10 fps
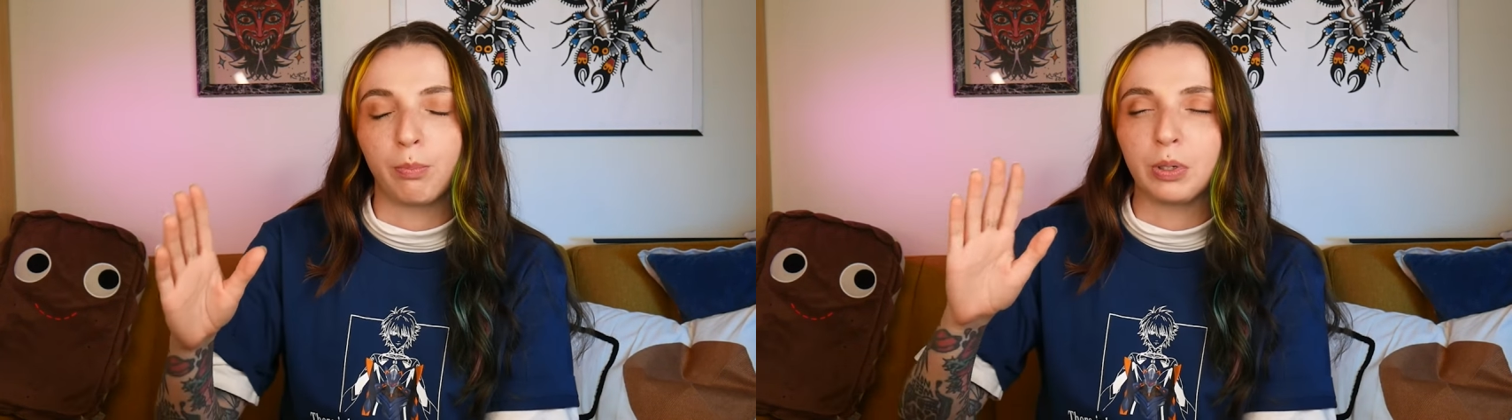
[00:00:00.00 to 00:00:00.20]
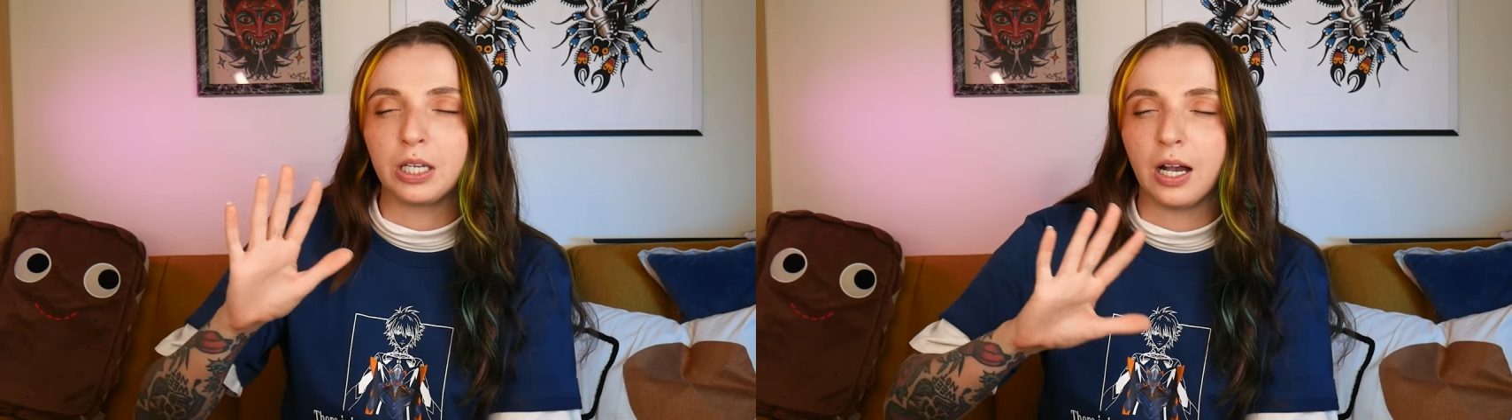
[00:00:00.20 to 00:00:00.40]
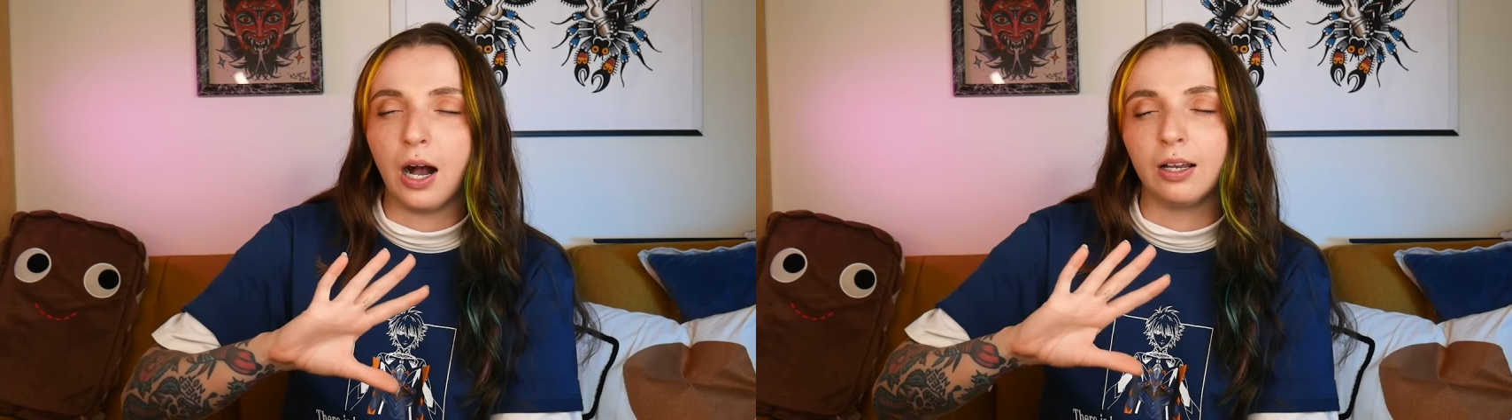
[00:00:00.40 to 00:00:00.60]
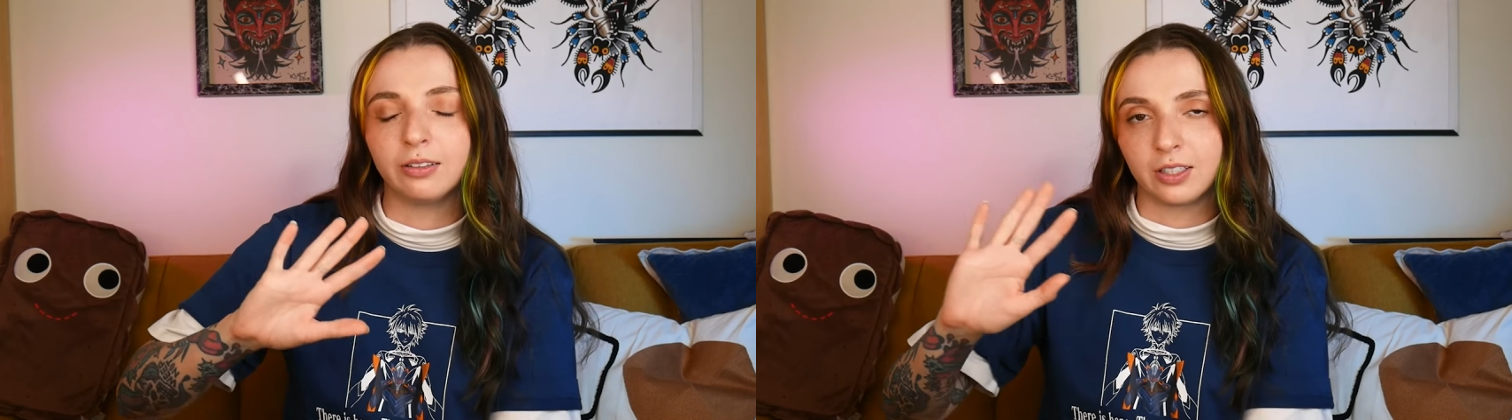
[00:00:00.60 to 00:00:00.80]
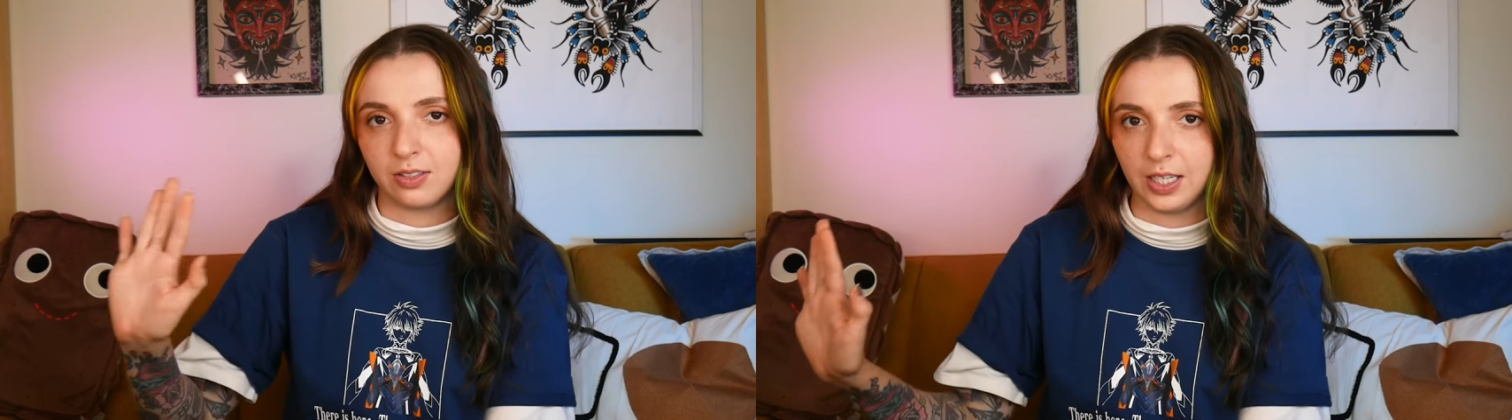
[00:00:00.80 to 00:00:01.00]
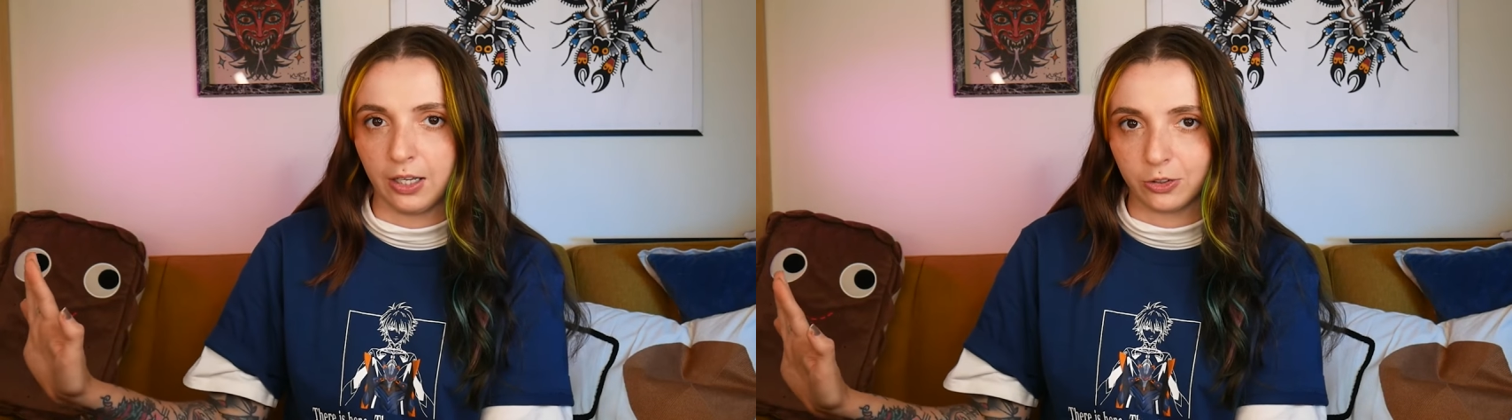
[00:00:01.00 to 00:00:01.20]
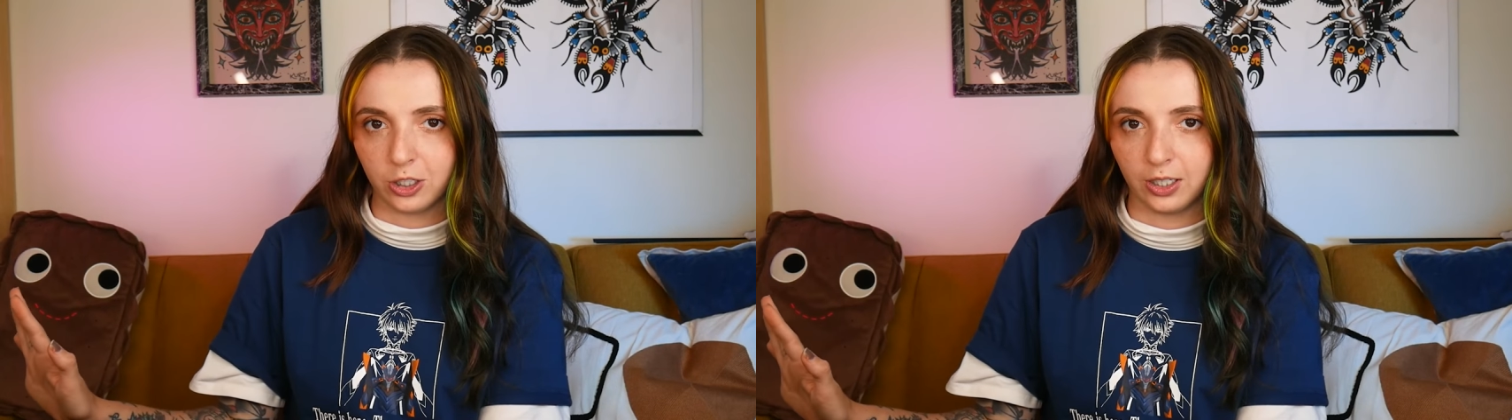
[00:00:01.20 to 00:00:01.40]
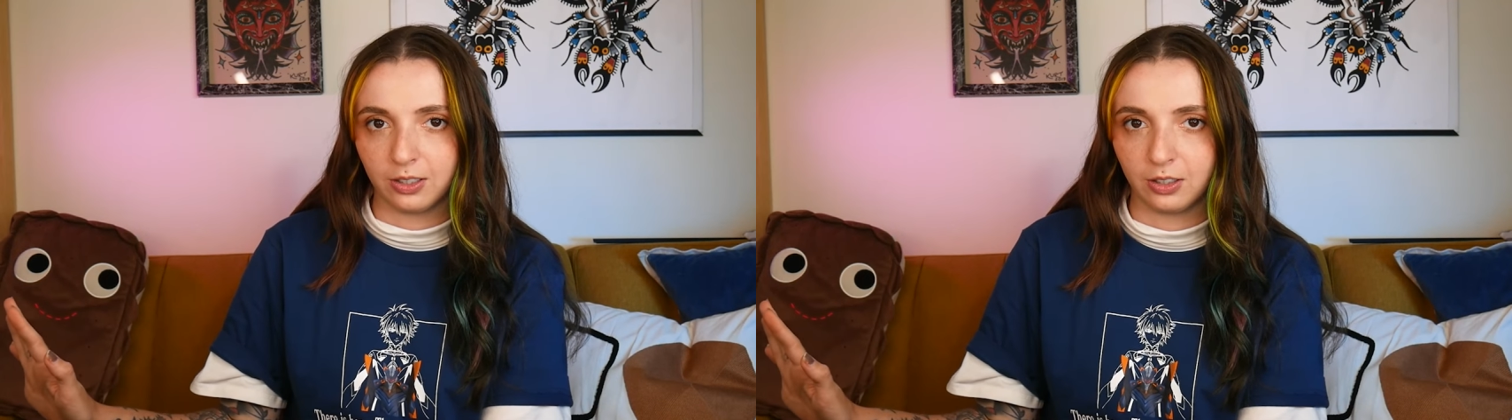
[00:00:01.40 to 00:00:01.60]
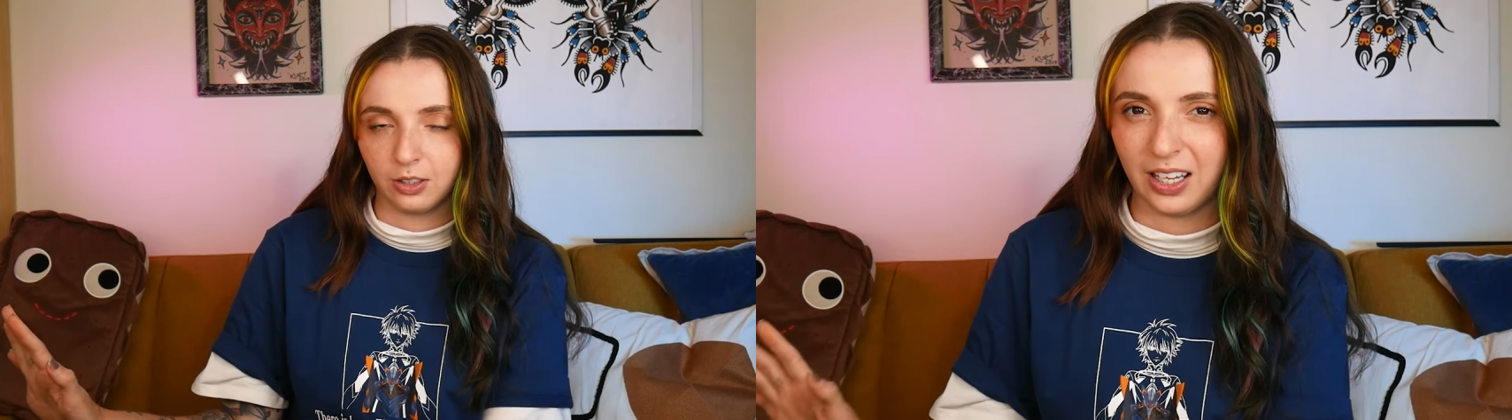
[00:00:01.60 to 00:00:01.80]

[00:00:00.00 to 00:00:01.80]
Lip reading: beyond nostalgia.